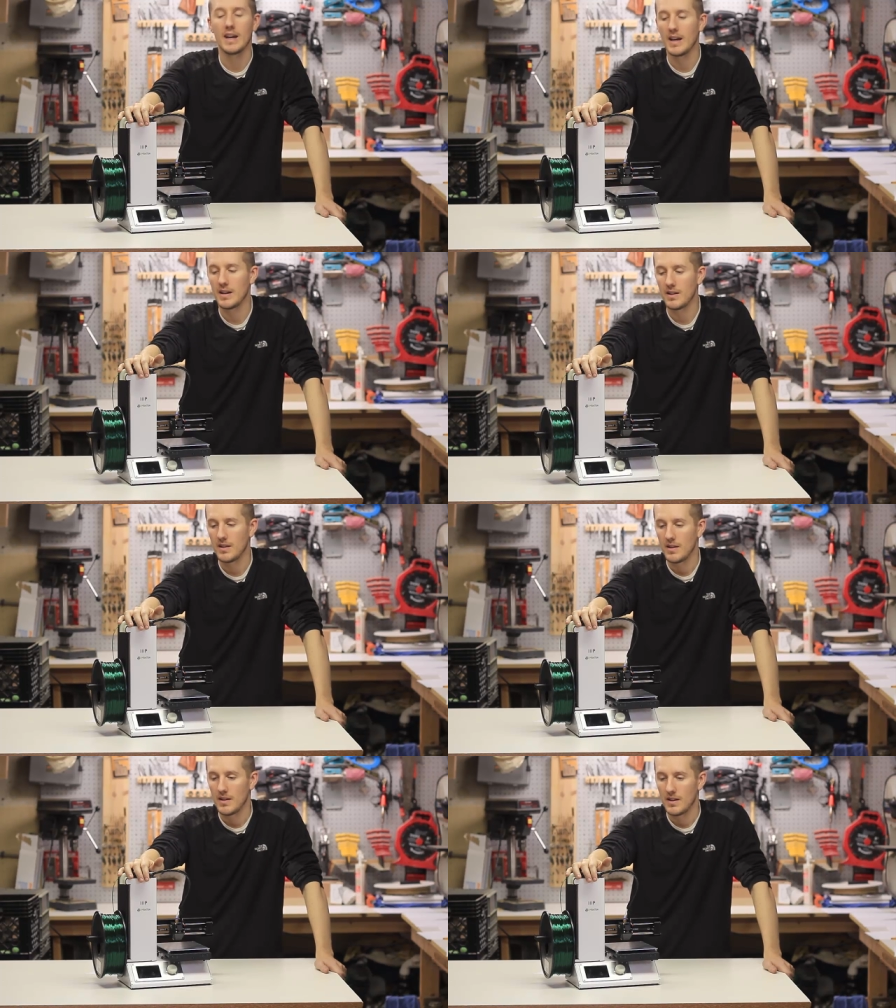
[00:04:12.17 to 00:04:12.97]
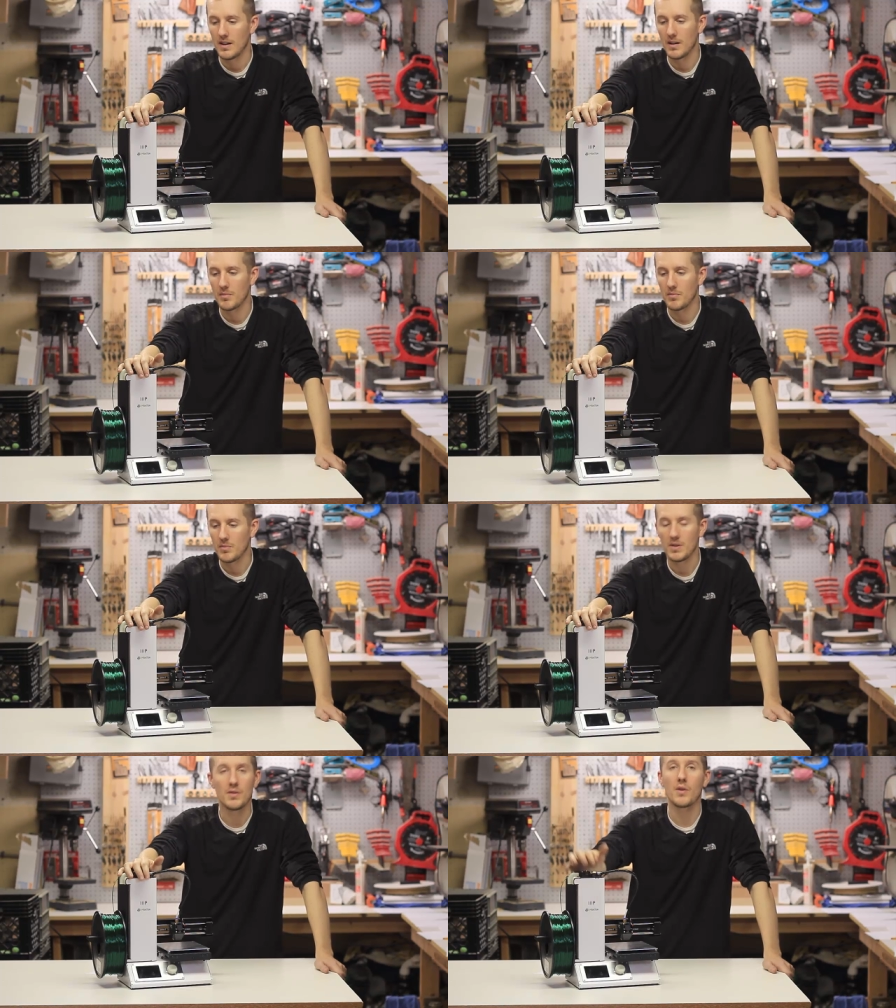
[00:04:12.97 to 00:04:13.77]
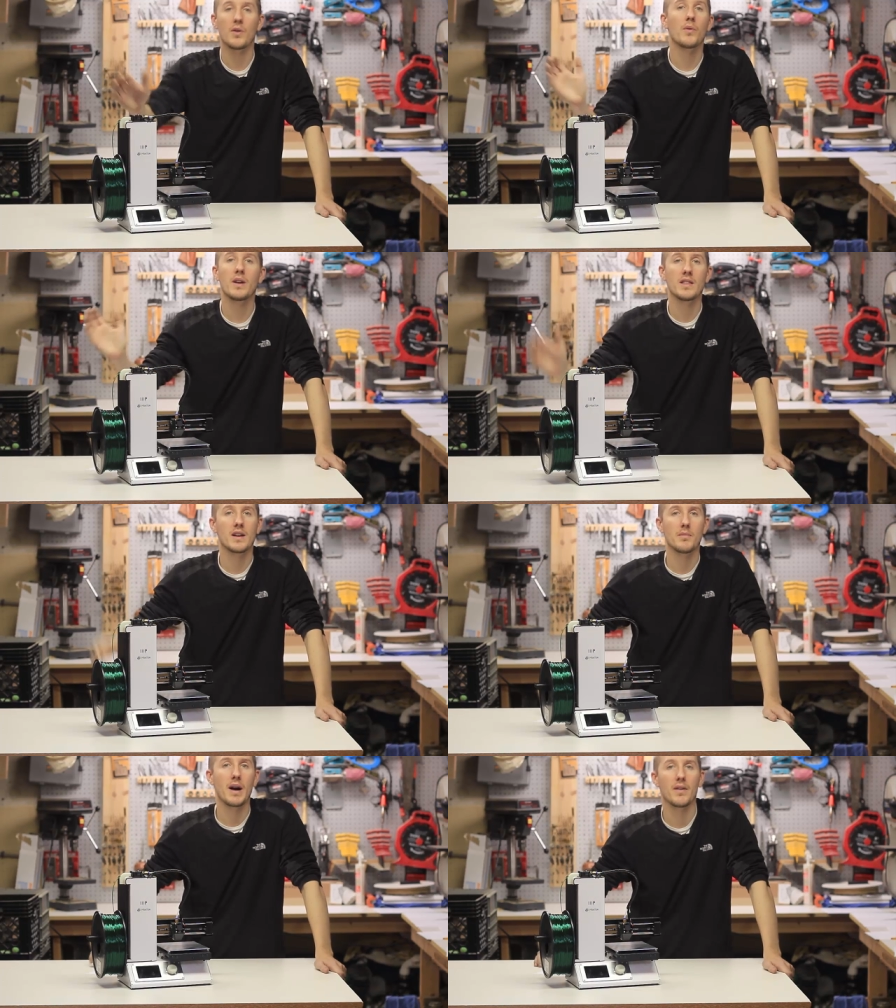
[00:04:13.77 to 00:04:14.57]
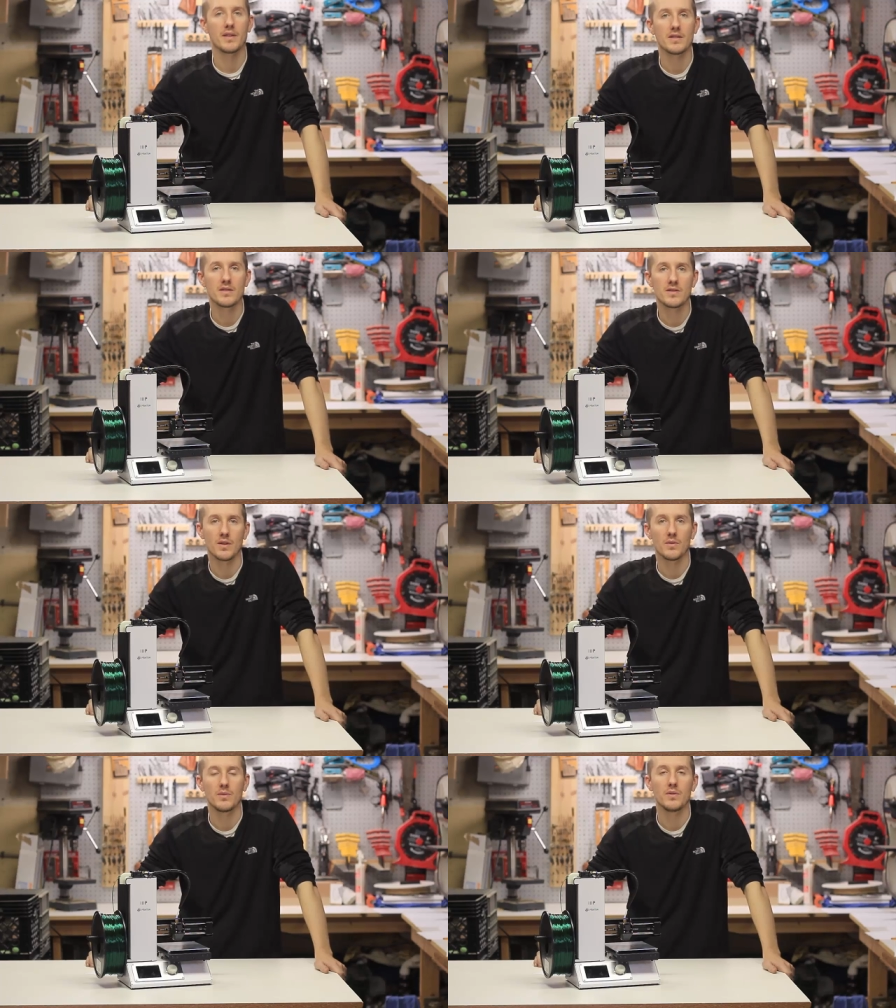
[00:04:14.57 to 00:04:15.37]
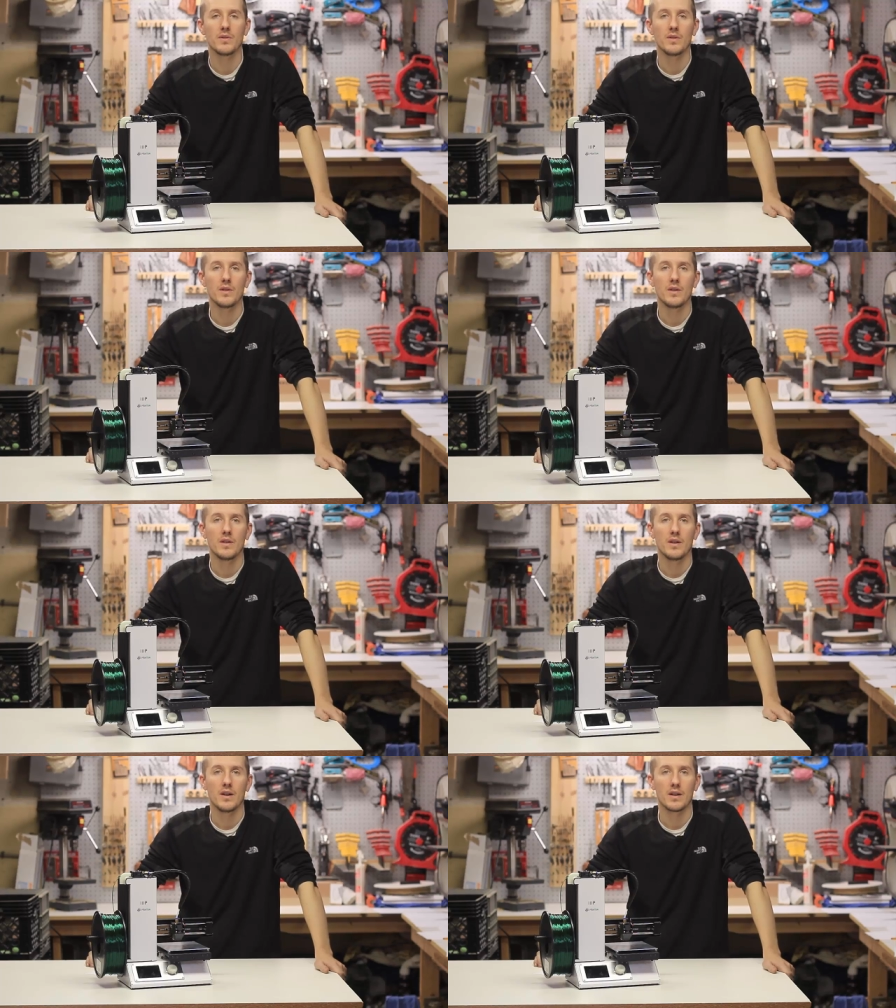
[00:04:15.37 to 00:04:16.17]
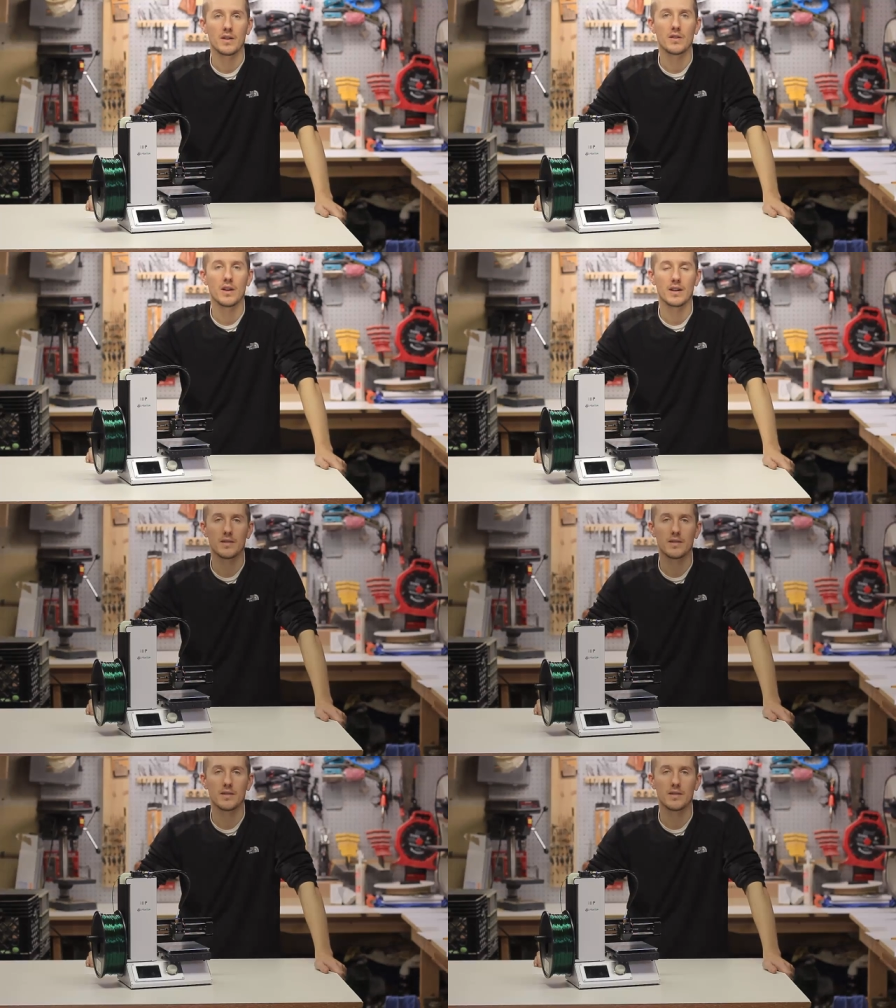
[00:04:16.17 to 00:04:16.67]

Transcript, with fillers: and um, you don't know anything about it. So uh, good